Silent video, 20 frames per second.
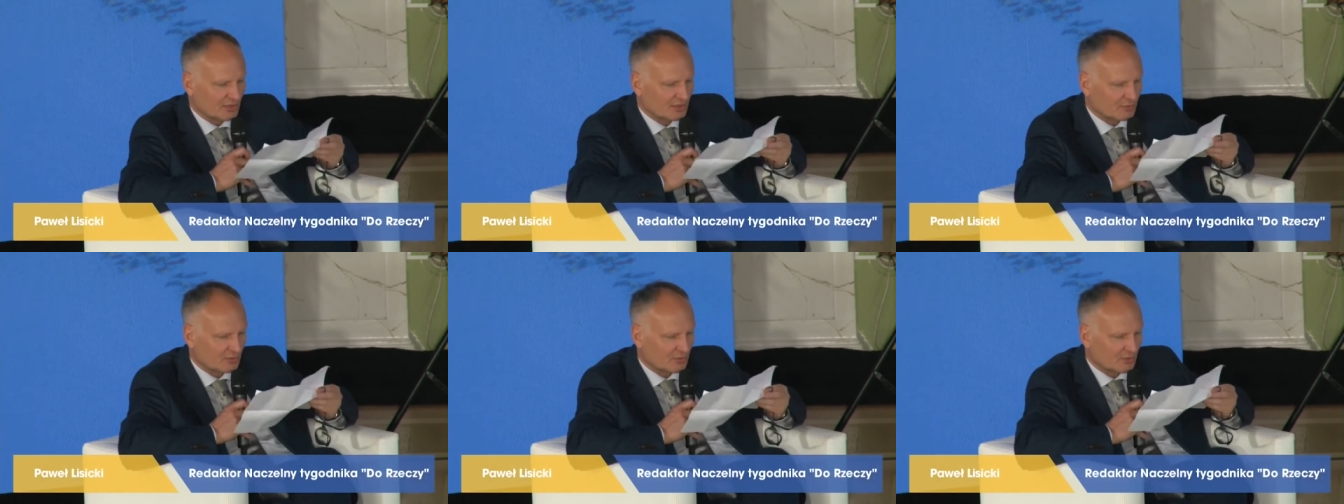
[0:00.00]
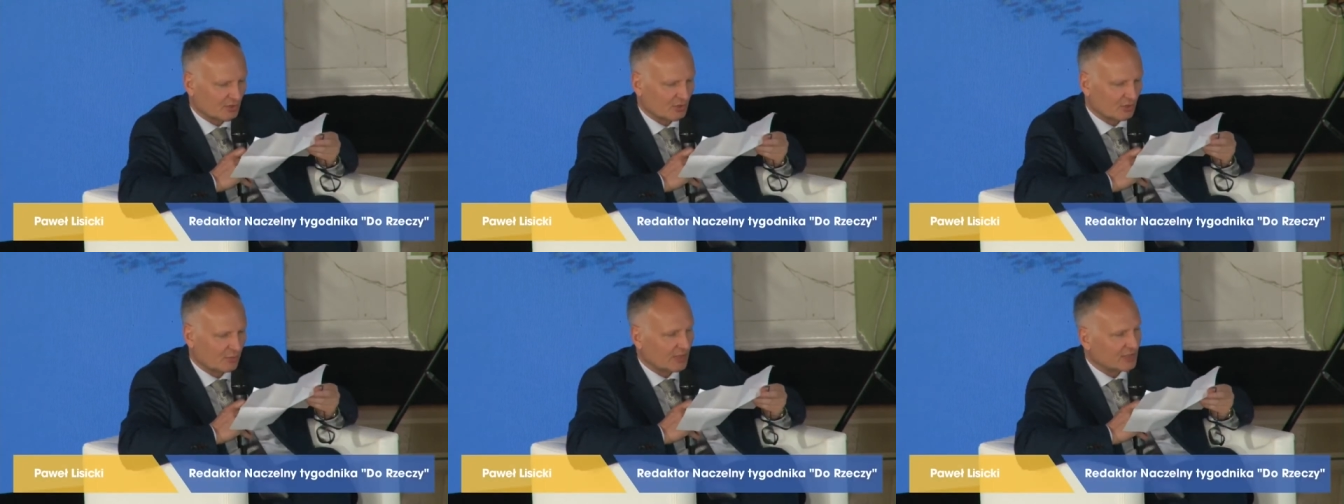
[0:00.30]

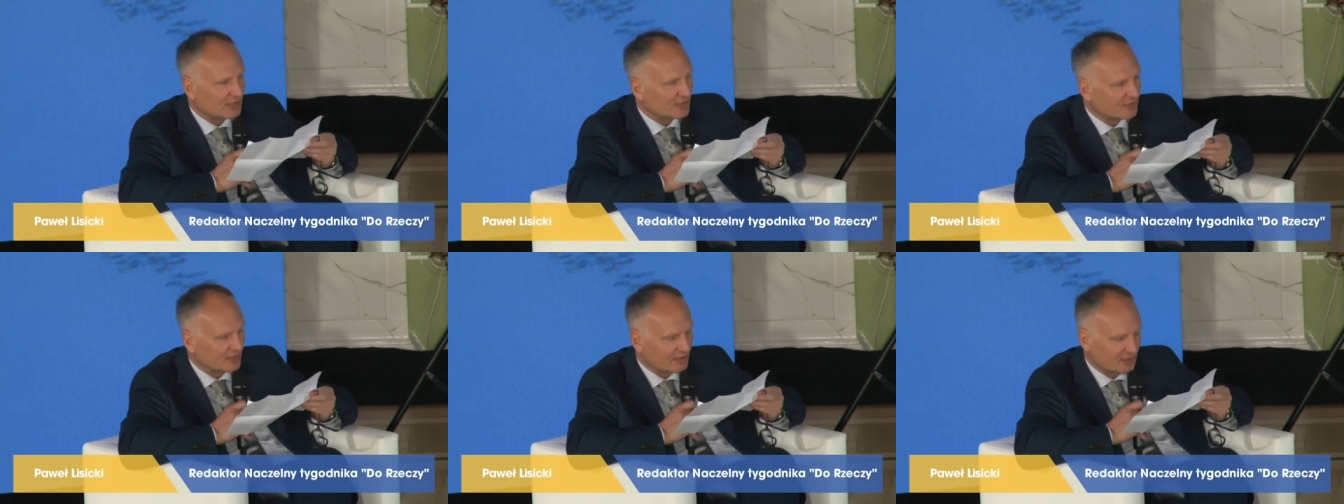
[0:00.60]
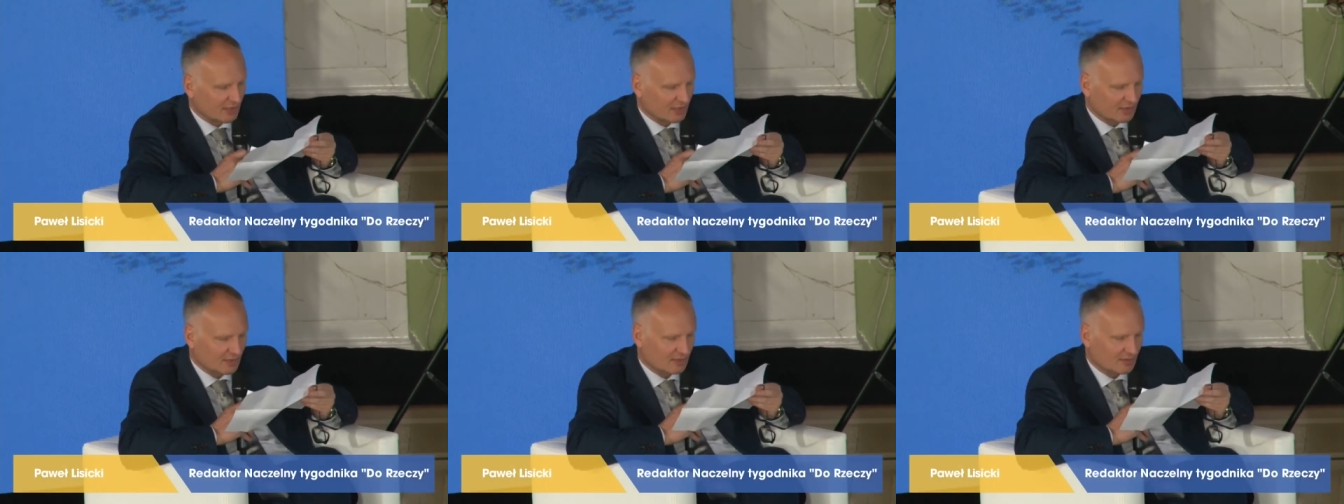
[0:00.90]
former
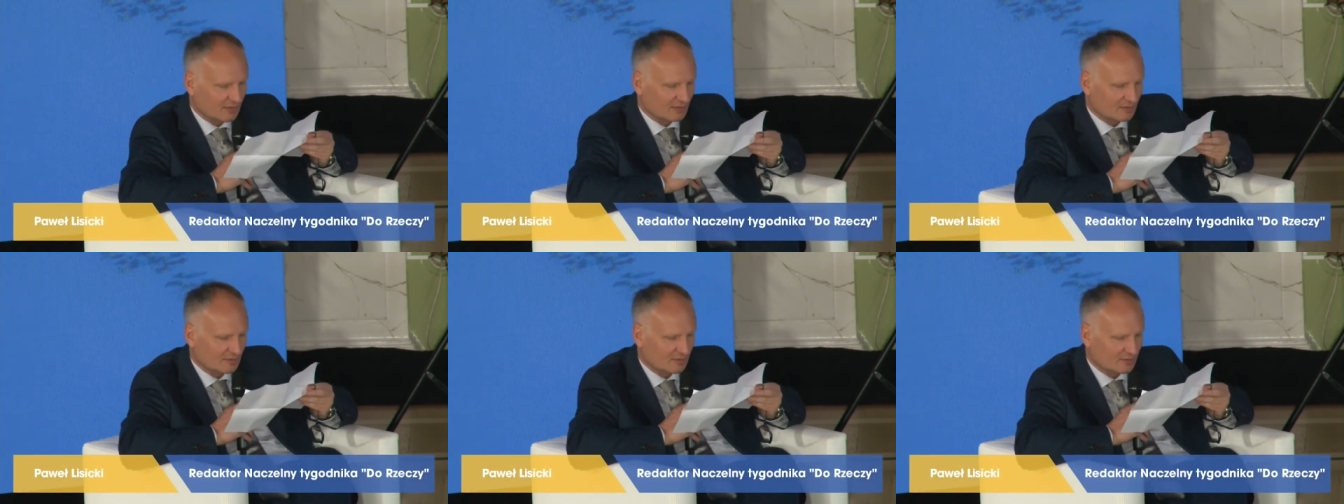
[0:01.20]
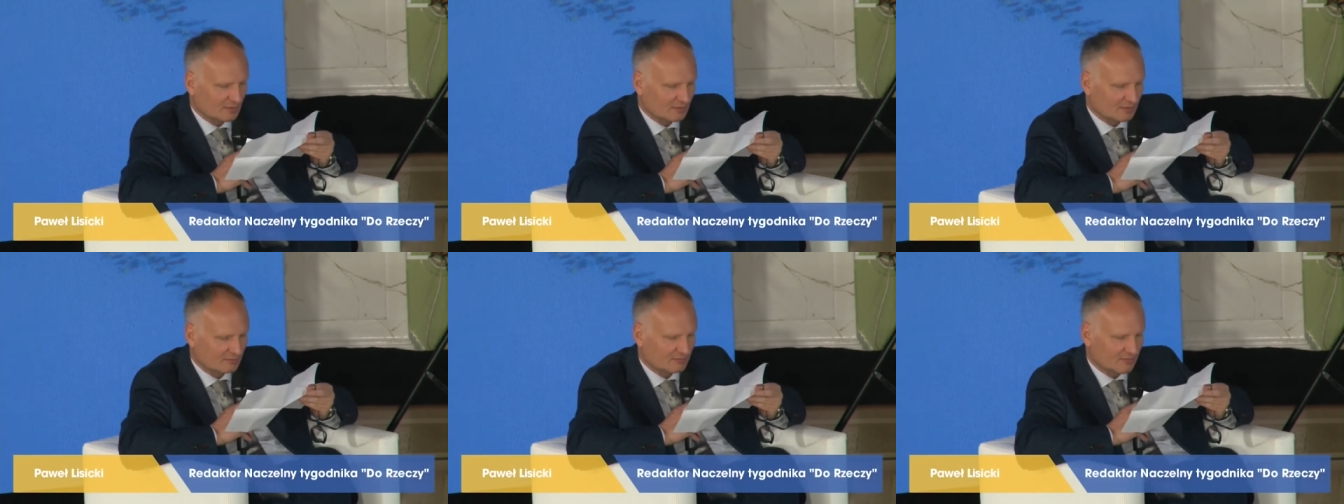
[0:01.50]
justice of the
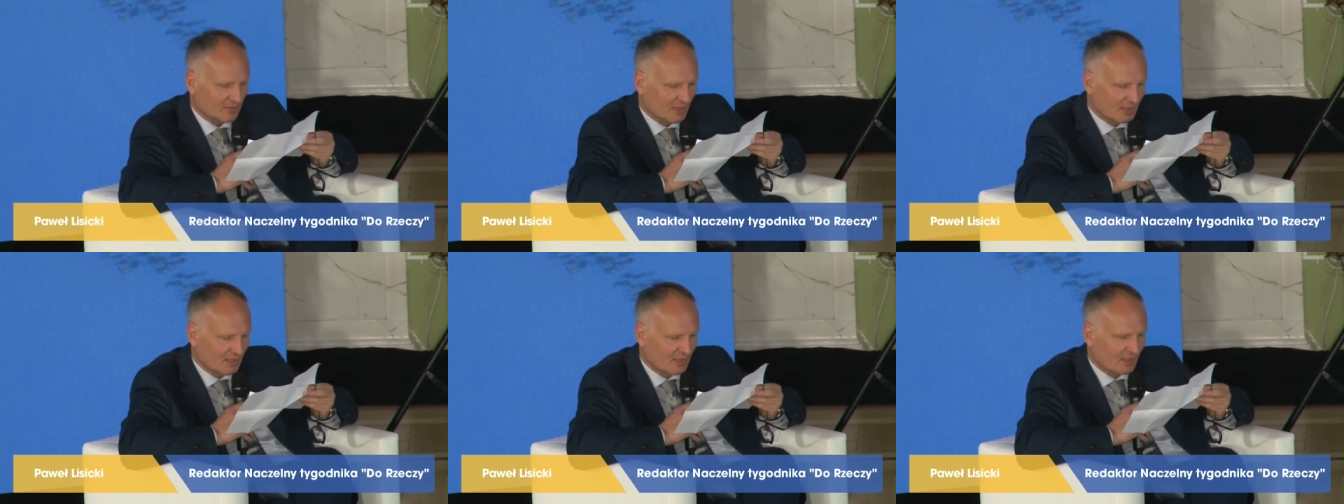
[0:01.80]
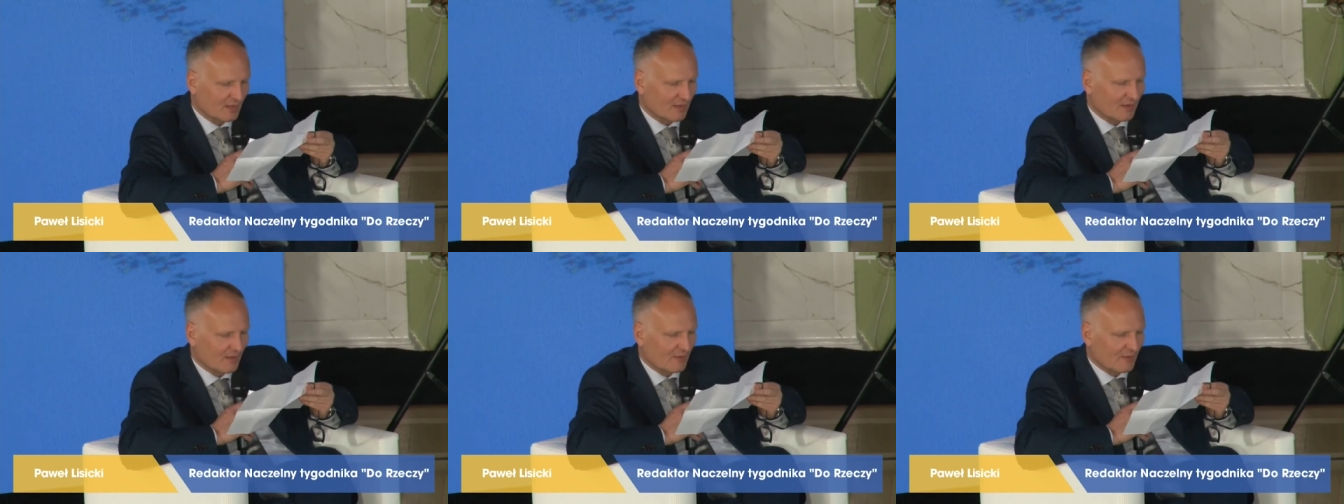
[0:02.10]
Constitutional
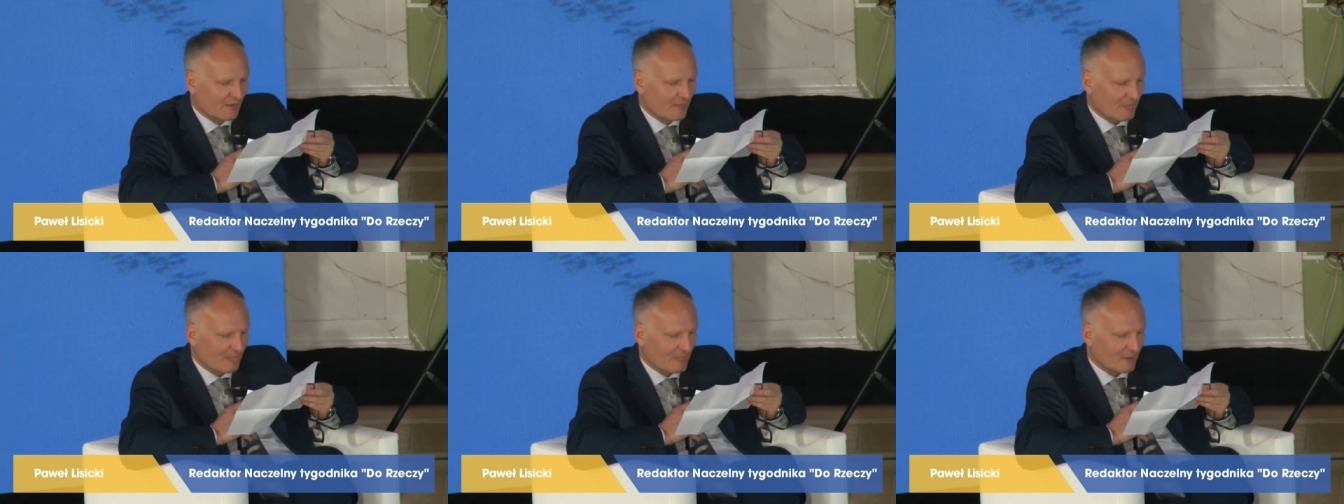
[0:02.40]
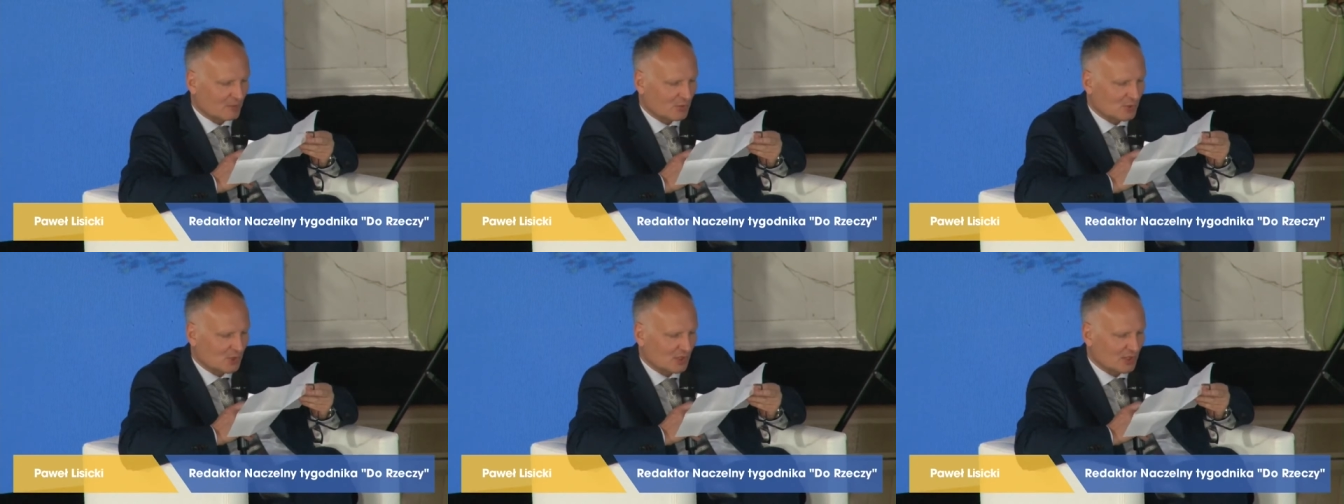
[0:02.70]
Tribunal as
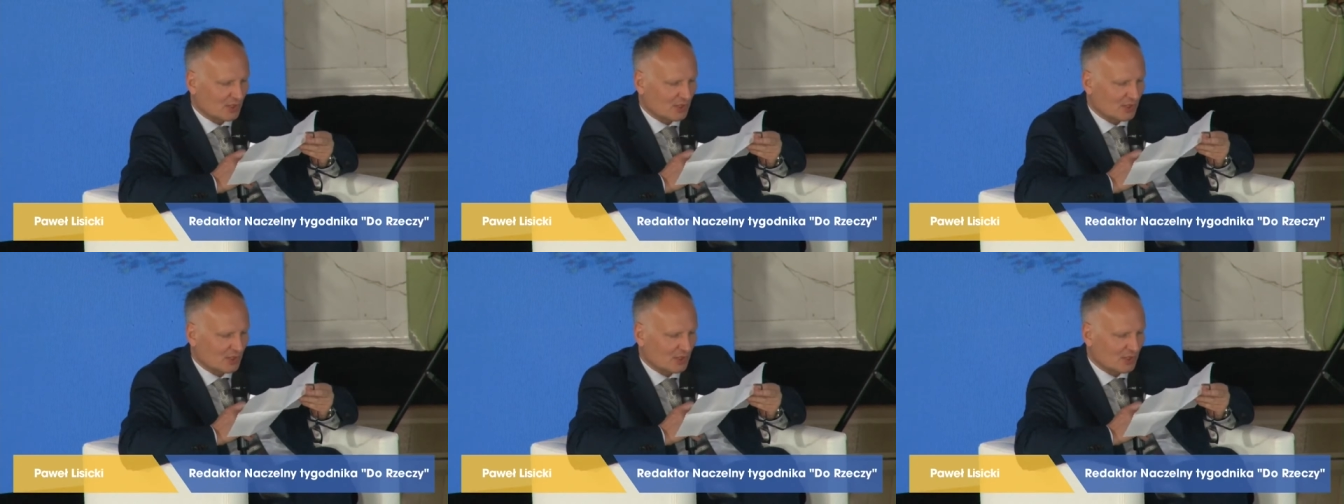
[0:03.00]
well.